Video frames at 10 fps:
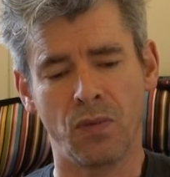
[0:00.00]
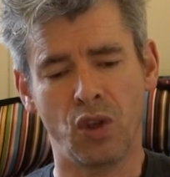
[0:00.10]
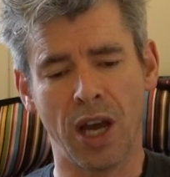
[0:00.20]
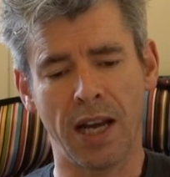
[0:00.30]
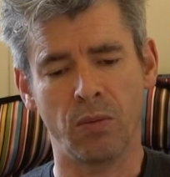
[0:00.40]

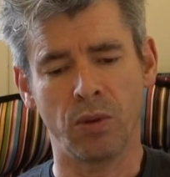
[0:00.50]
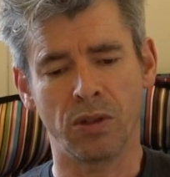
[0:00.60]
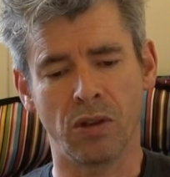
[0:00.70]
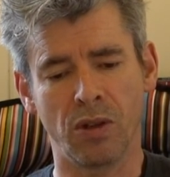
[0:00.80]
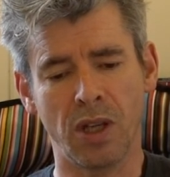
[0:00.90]
Jenna would
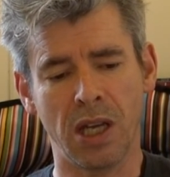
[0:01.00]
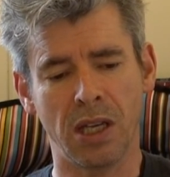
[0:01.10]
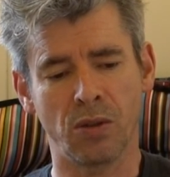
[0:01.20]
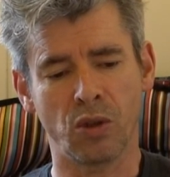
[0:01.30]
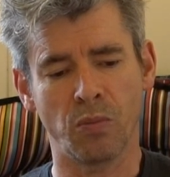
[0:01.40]
not
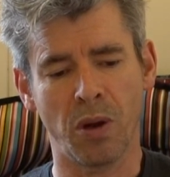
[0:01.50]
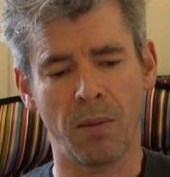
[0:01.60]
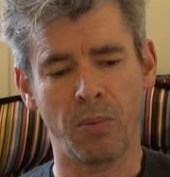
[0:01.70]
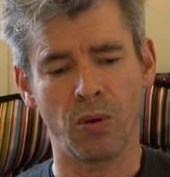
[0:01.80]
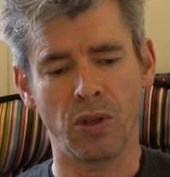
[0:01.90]
yield to my
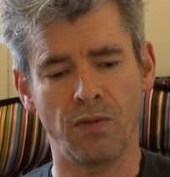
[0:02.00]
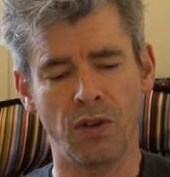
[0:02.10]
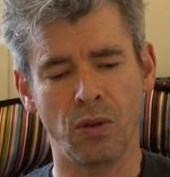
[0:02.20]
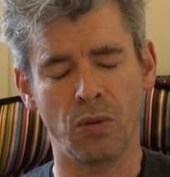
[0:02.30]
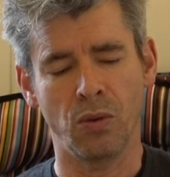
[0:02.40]
point of
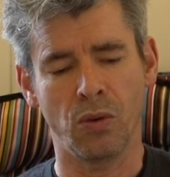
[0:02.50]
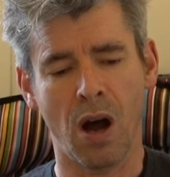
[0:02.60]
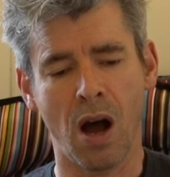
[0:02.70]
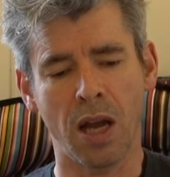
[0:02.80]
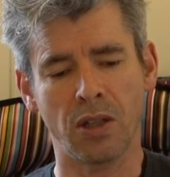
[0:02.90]
view, nor
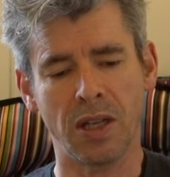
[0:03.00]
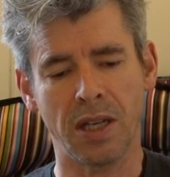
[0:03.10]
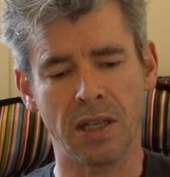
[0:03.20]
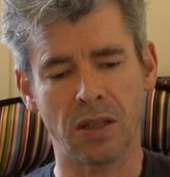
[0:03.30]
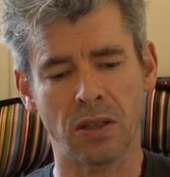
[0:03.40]
I to
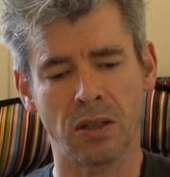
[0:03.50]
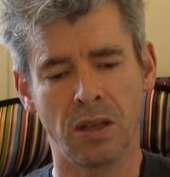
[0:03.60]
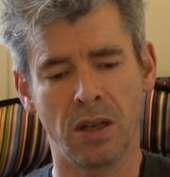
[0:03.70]
his.